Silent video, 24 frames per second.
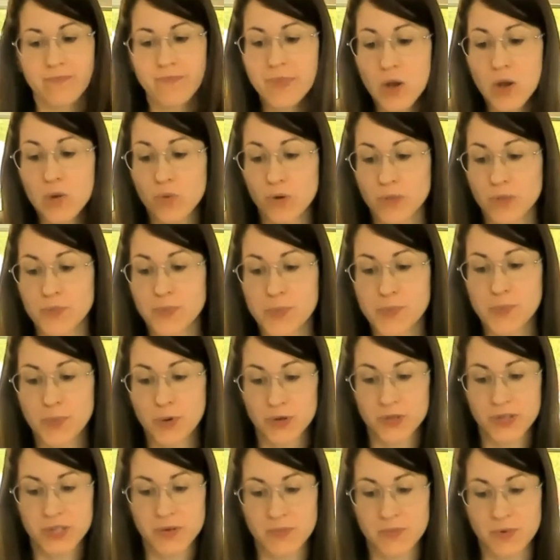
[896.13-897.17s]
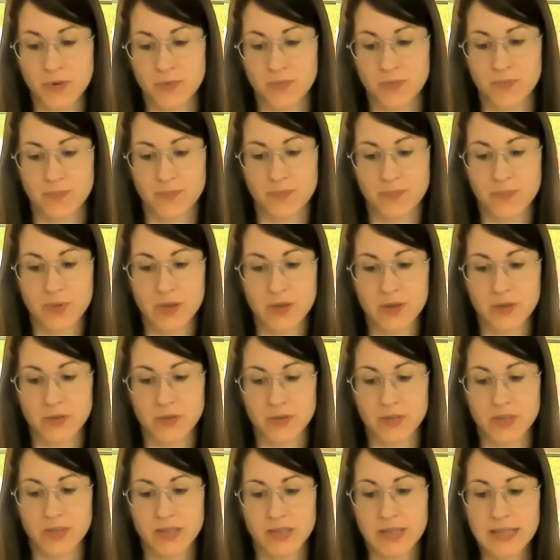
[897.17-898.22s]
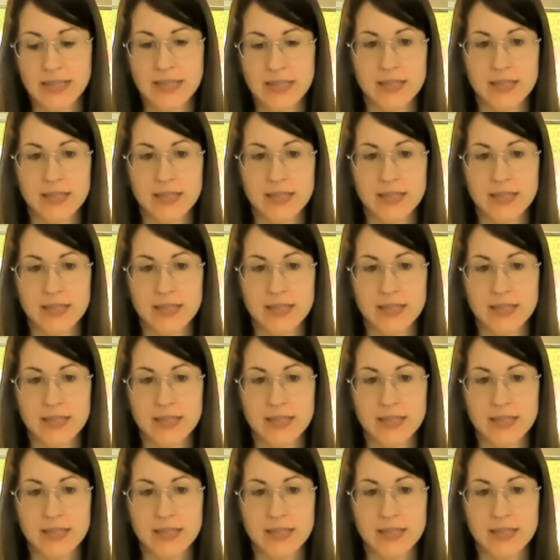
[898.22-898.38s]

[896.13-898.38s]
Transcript: won't be possible because